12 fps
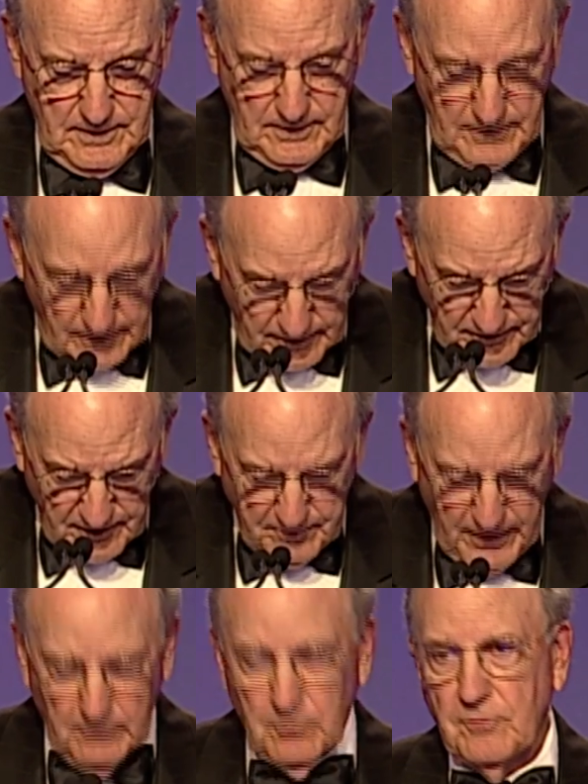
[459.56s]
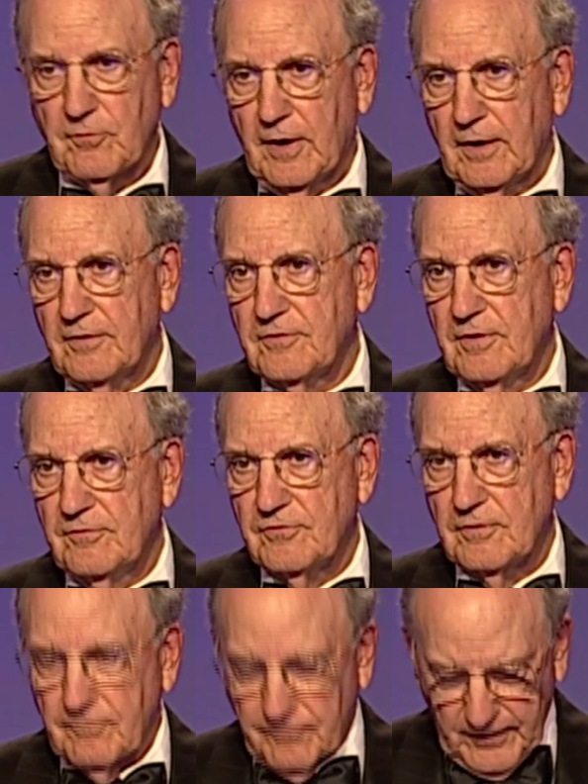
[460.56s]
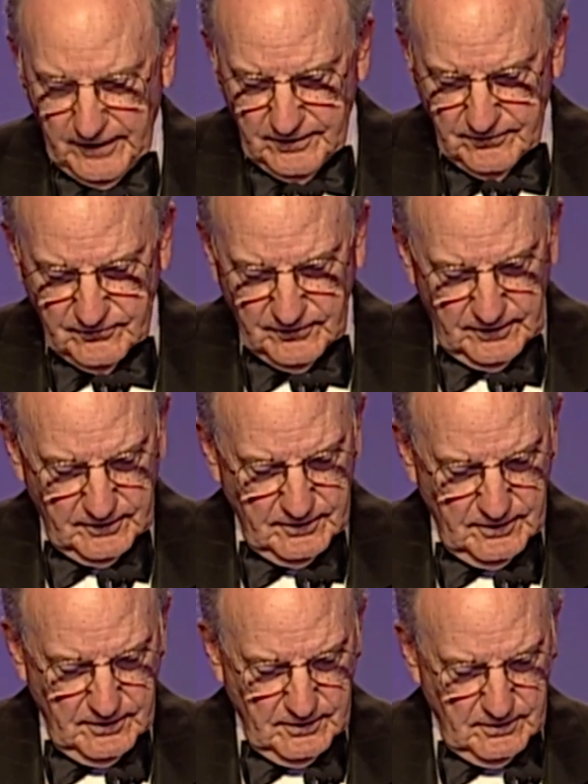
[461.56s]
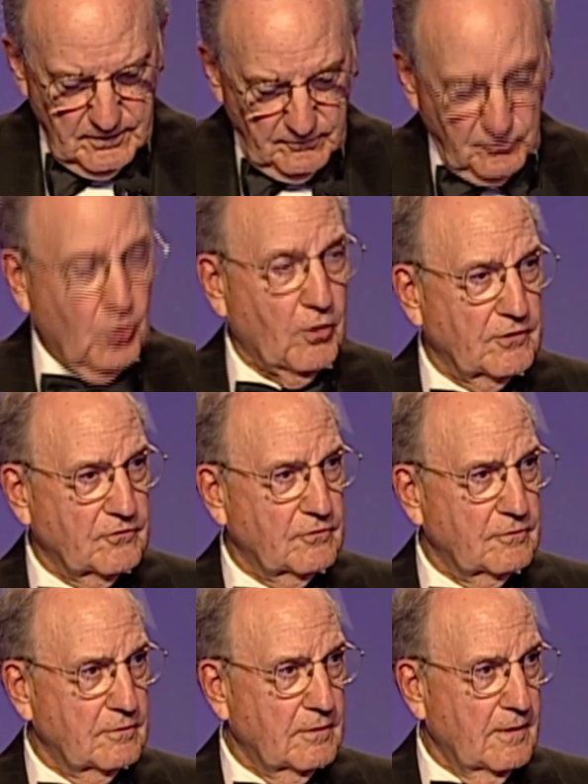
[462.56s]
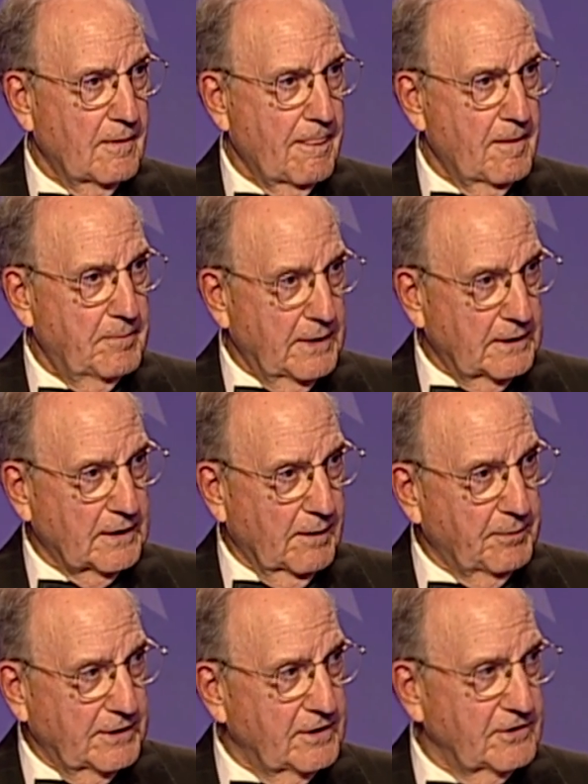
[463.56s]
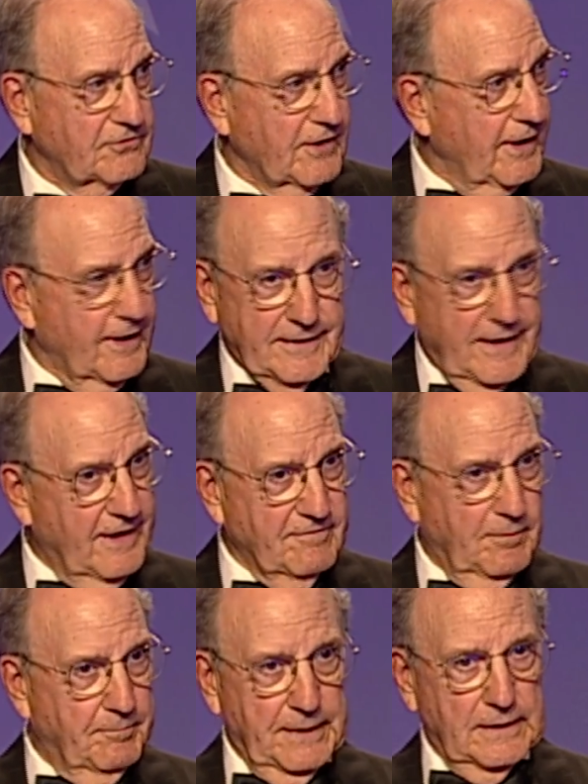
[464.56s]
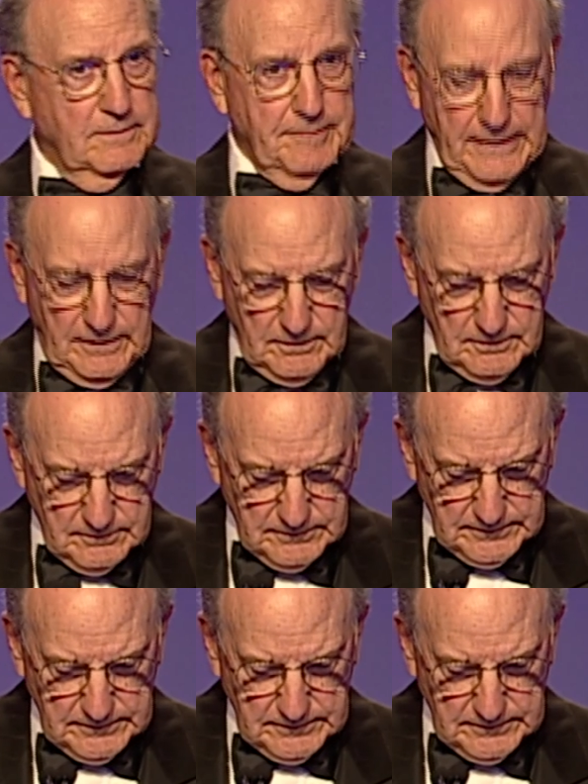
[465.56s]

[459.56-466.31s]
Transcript: There they met with relatives and friends, and of course, being Lebanese, they had to have a big meal.